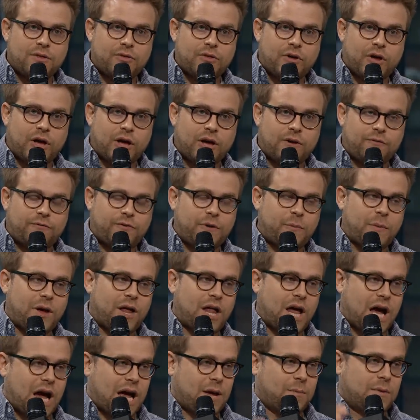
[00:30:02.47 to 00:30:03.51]
the female
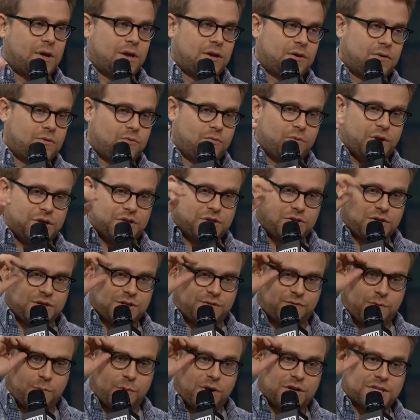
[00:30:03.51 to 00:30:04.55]
hymen, which is
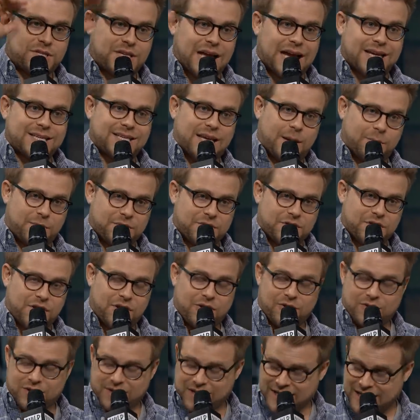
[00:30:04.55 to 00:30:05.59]
from our sex
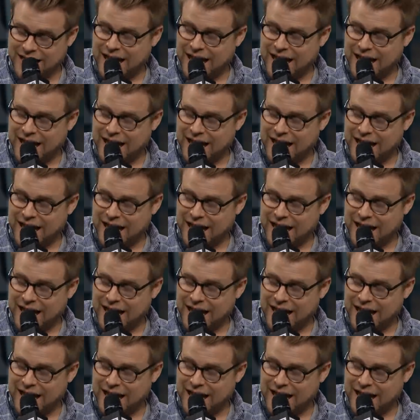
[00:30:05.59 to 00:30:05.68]
episode.